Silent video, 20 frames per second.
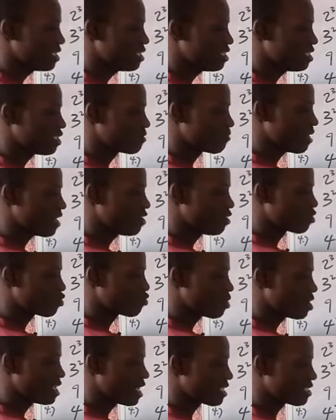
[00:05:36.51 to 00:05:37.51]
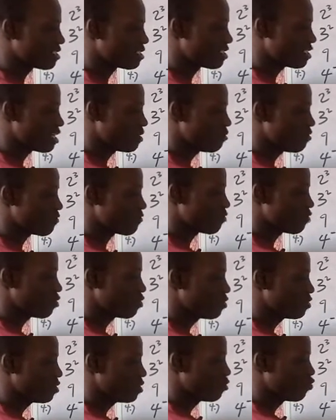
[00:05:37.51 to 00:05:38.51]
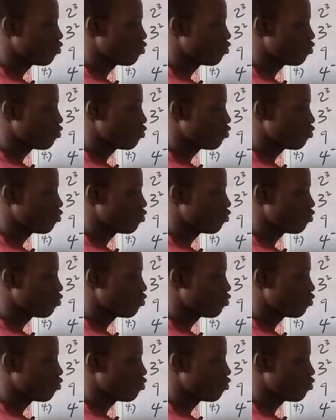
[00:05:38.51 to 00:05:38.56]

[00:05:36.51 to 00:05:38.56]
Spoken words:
this minus 1 that is here before